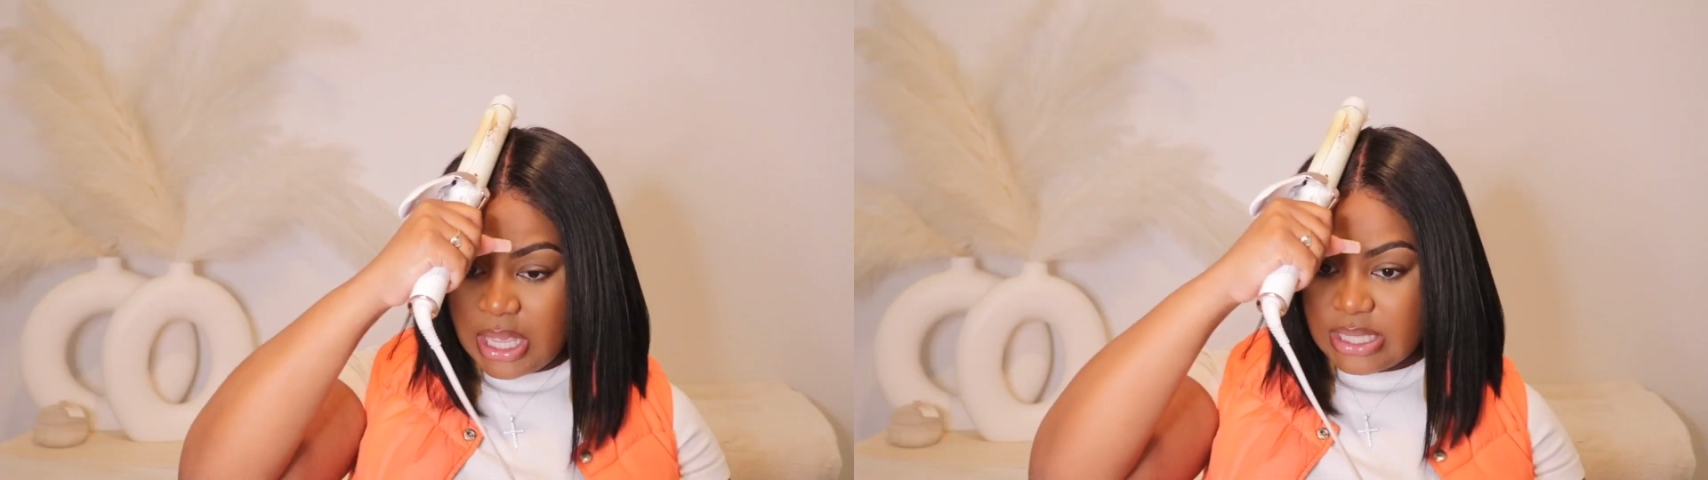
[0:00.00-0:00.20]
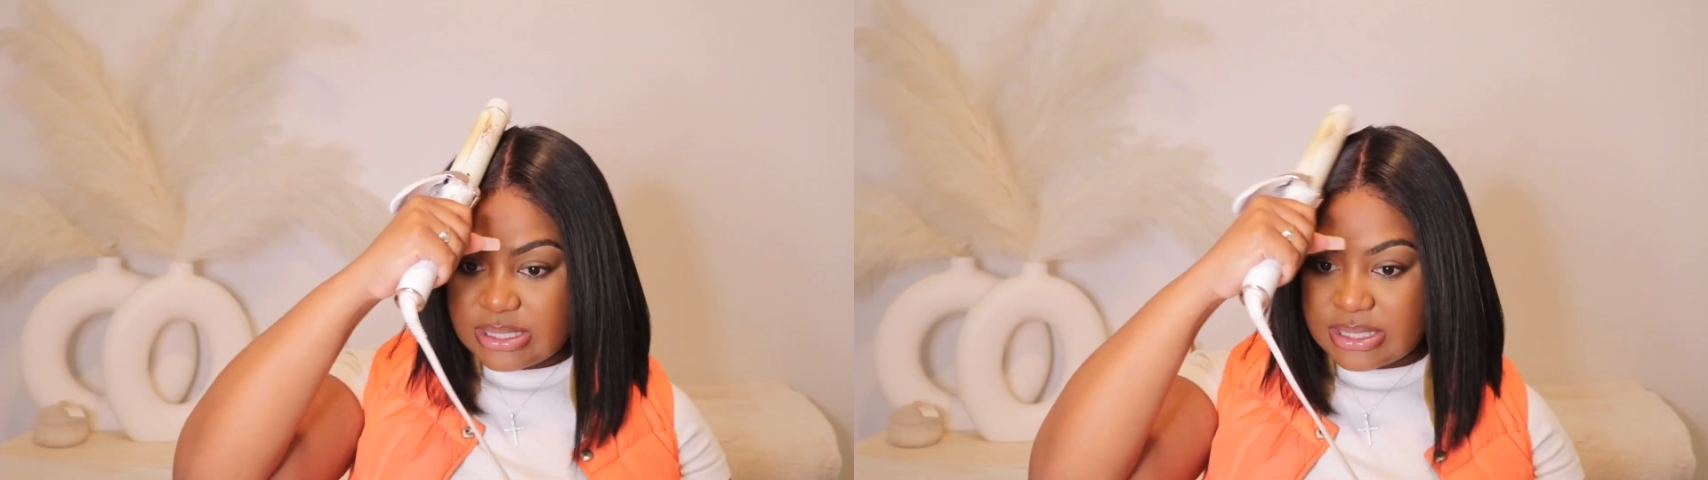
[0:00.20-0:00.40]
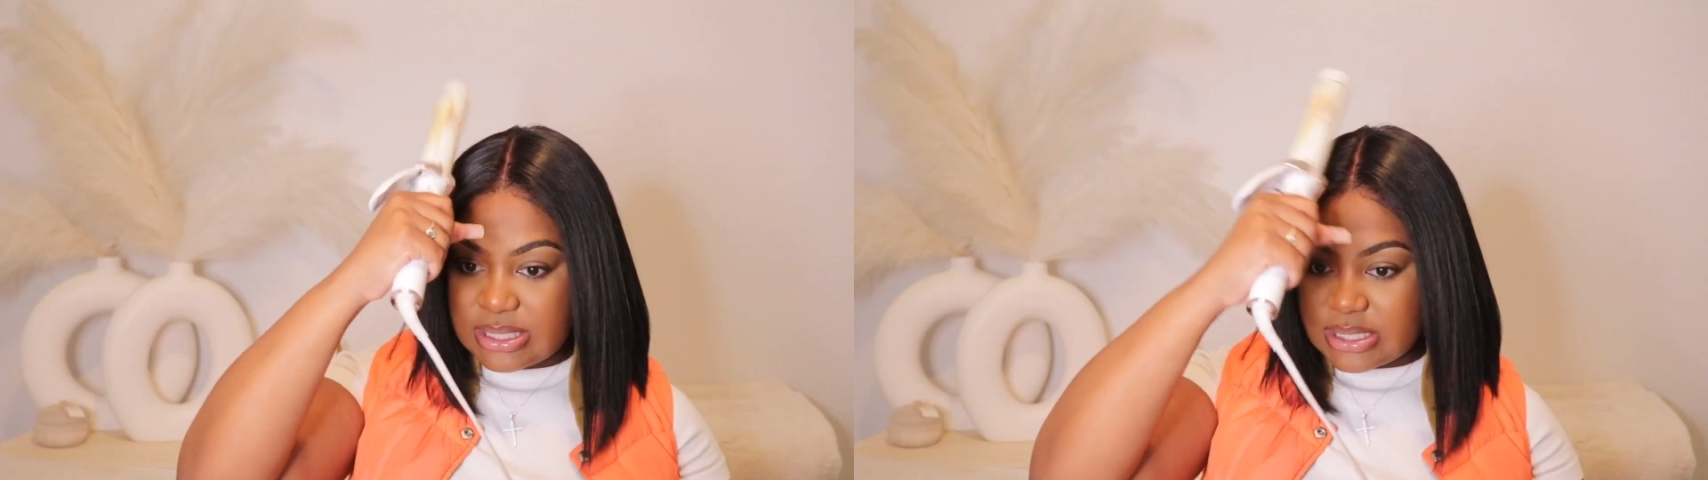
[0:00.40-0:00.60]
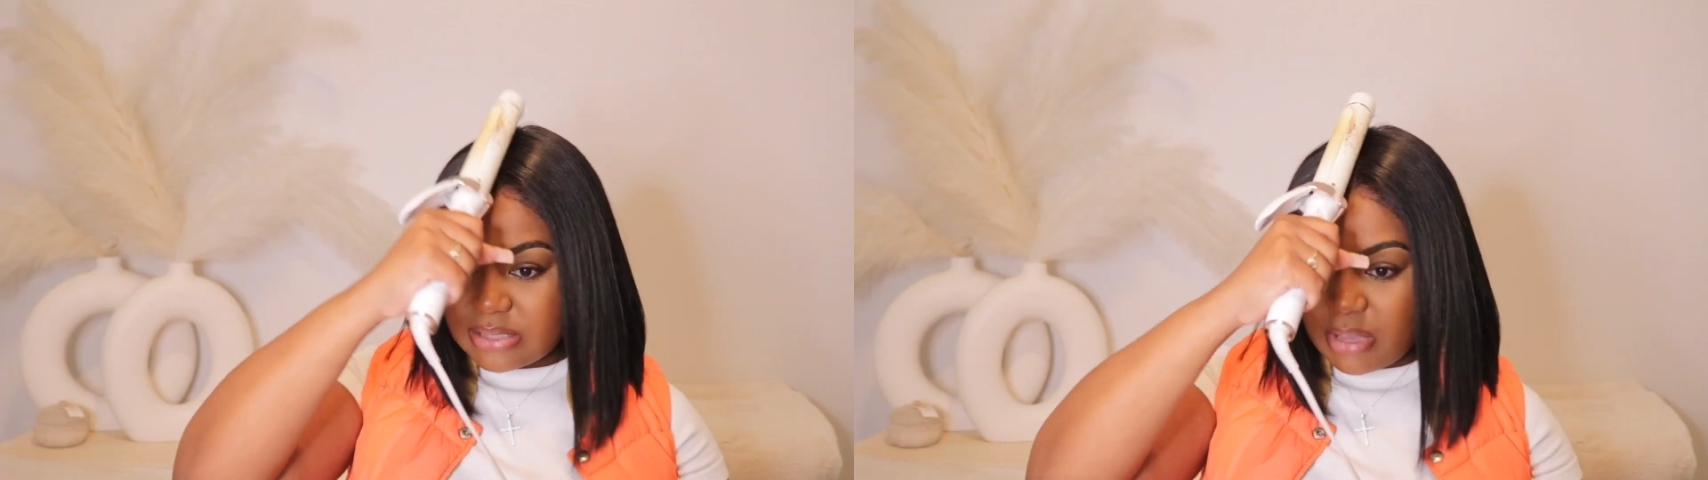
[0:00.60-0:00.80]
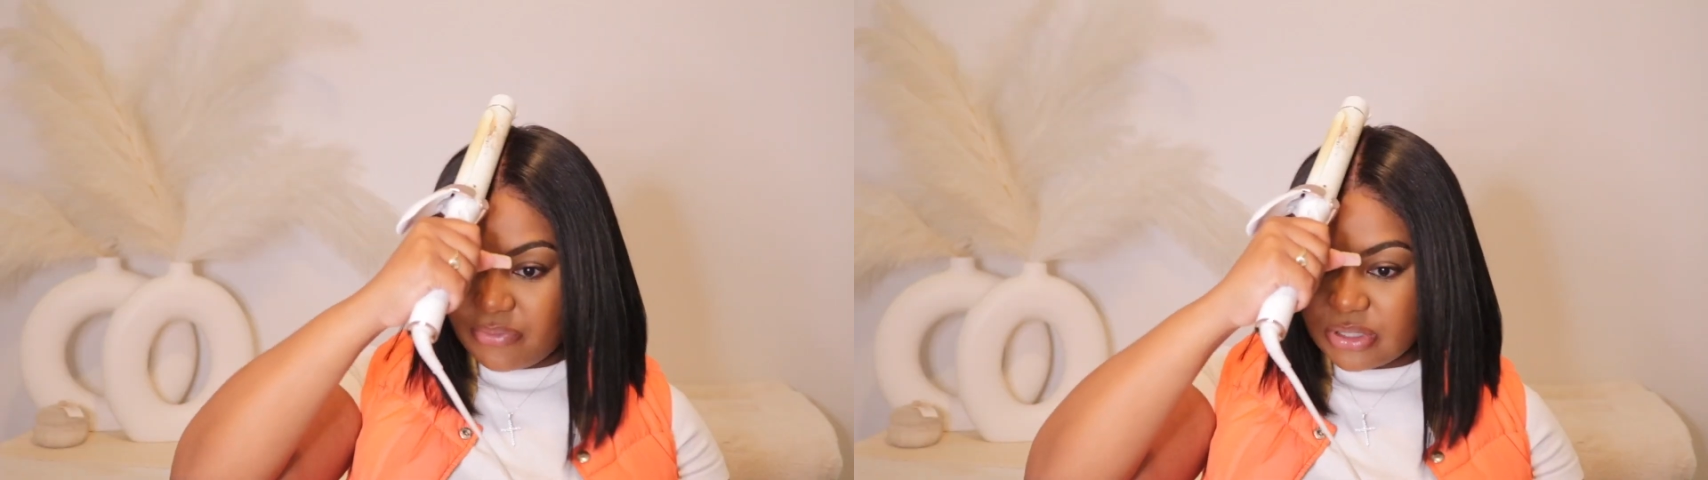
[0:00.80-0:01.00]
Since this
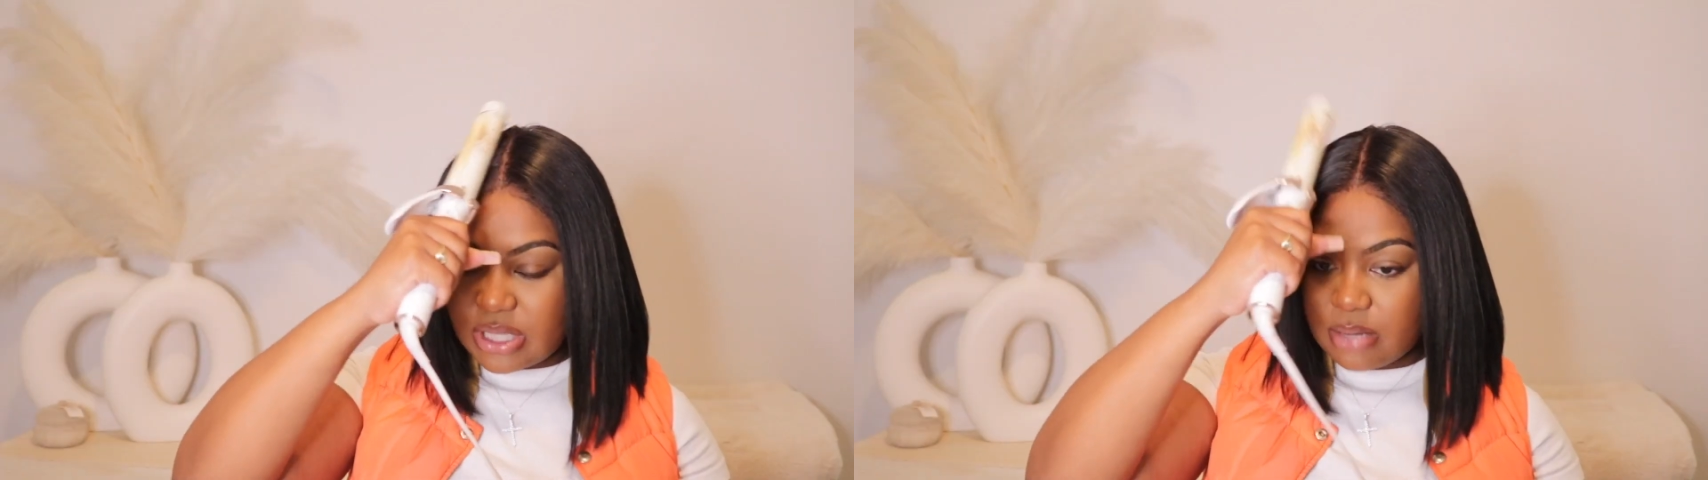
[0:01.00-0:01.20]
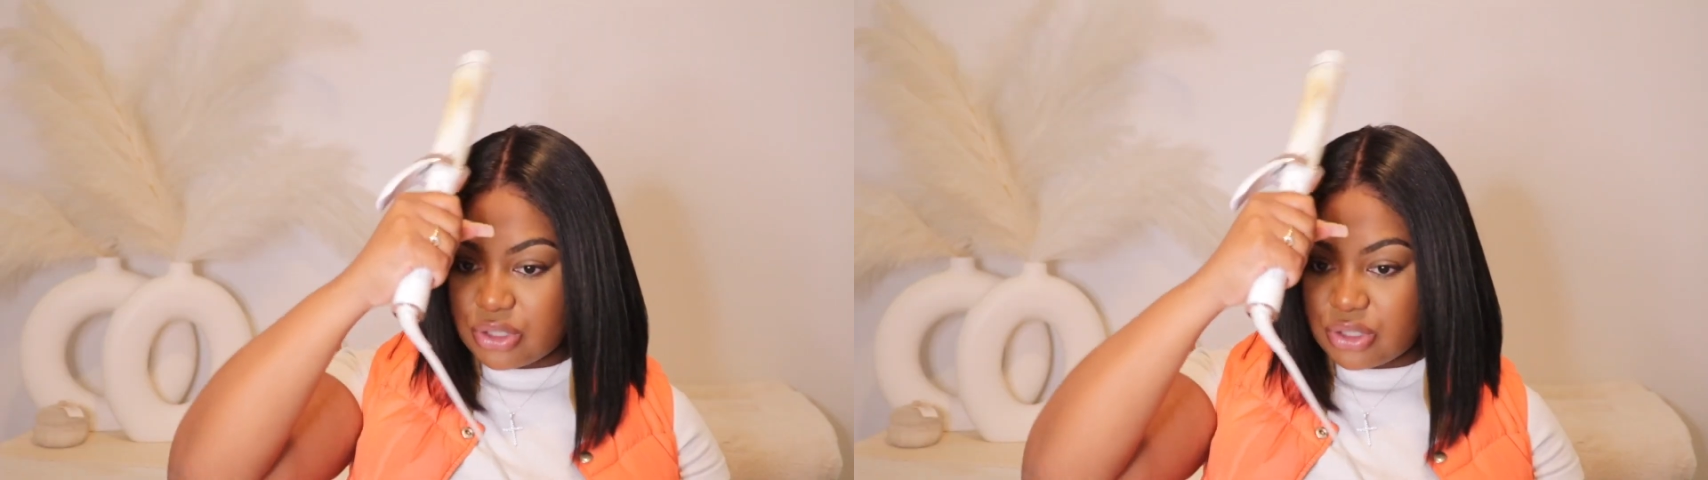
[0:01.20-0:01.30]
is my first time